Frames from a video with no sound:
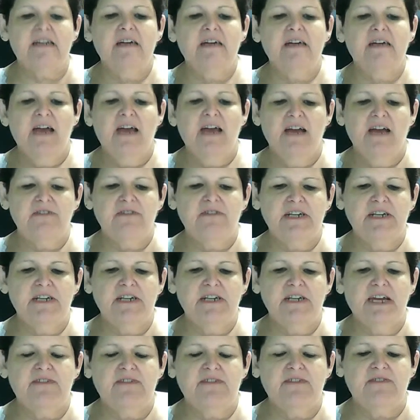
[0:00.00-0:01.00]
every
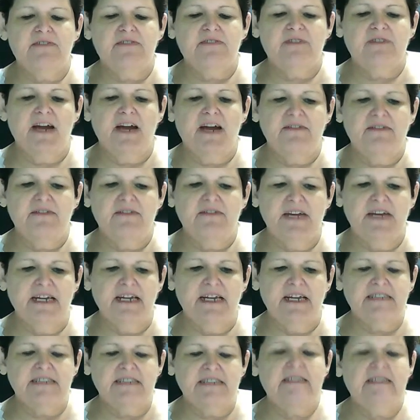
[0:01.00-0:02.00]
day for 5
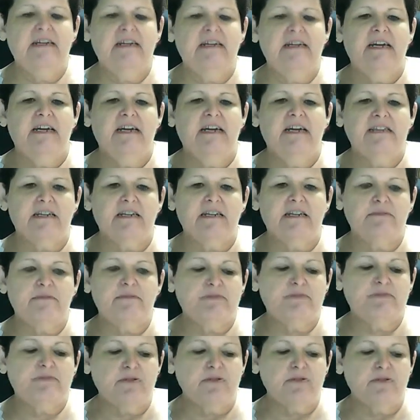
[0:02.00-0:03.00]
days, and then I'm
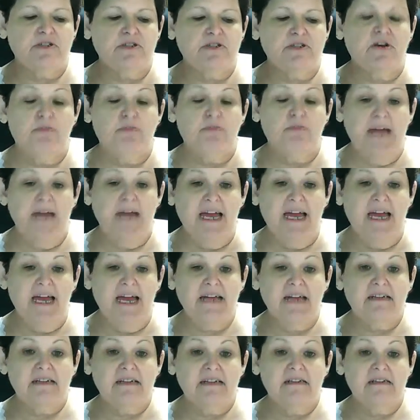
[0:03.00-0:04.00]
supposed to go back
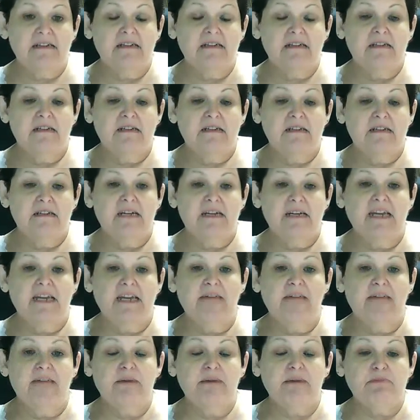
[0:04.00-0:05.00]
and
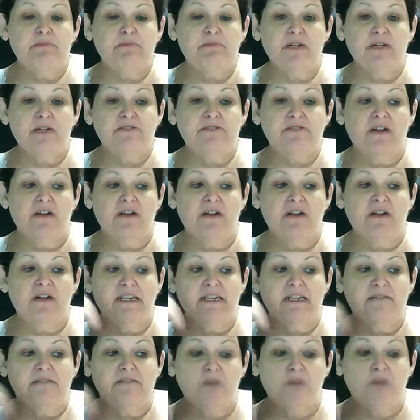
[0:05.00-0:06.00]
have my blood drawn
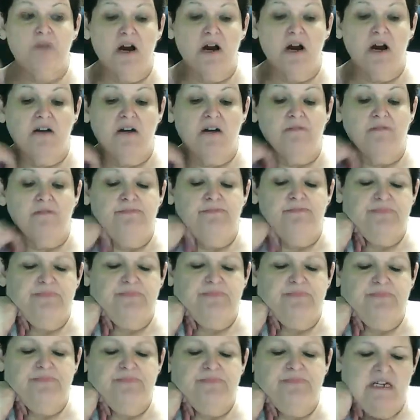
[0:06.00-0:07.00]
again tomorrow.
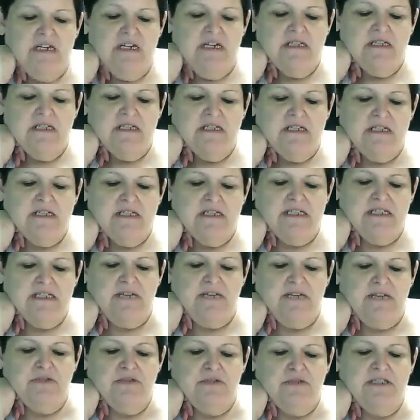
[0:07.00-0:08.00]
Since I
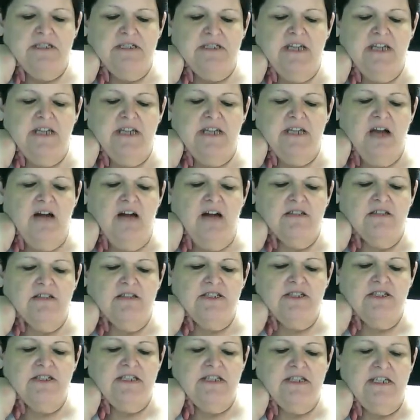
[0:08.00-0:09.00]
went to the
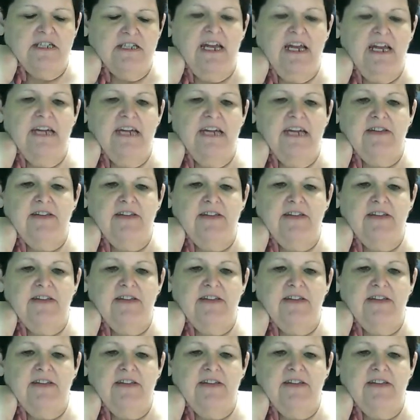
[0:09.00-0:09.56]
oncologist today and they